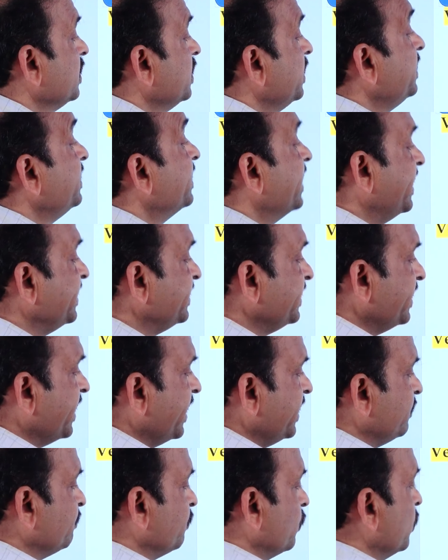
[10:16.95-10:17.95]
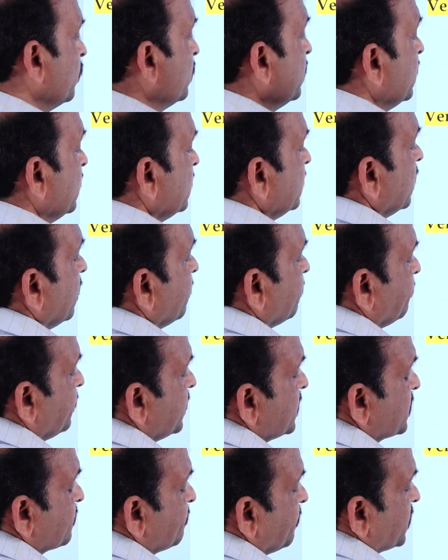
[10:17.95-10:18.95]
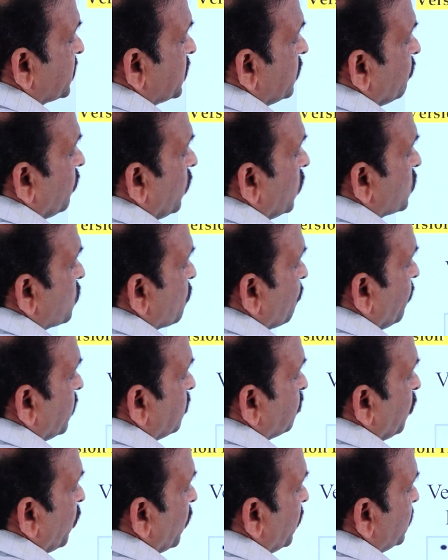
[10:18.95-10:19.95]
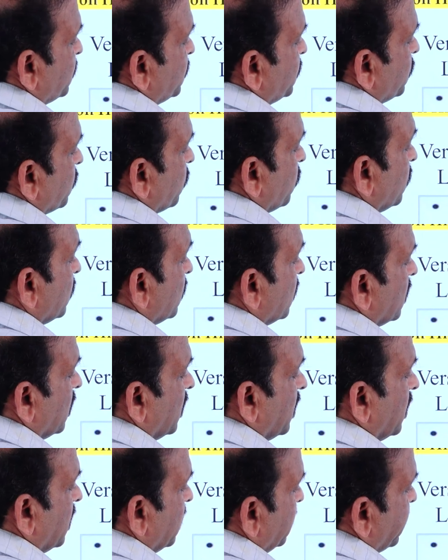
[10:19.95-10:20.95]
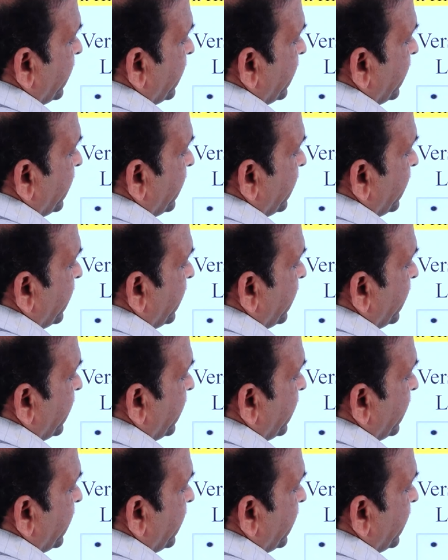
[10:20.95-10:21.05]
In 1994, the first version was 1.0, in